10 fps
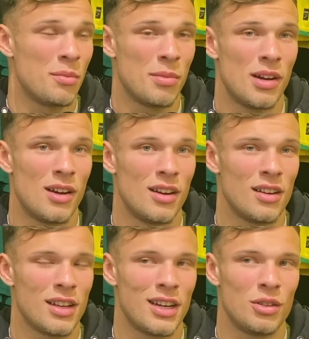But
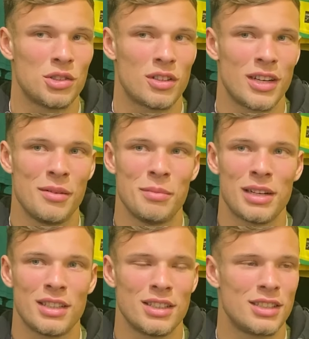yeah, I also came
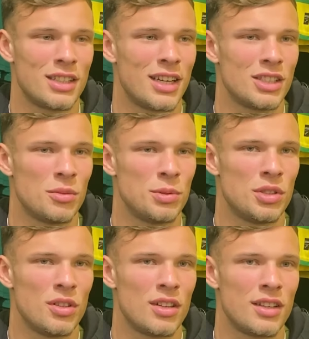because it's a nice
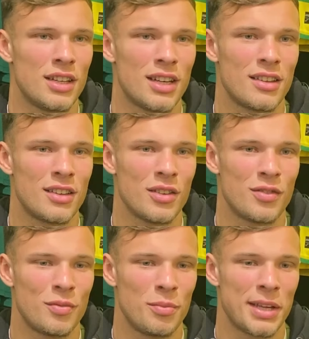opportunity and you're
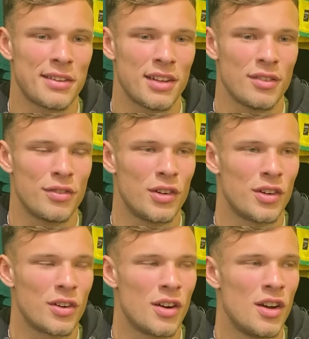battling
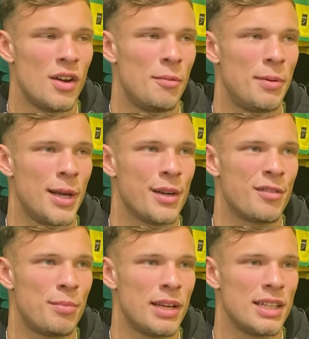for
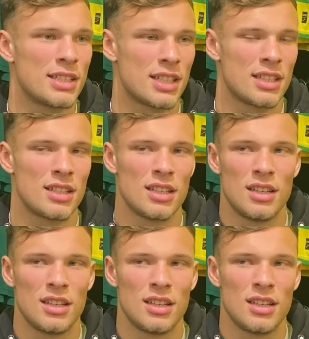playoff place. And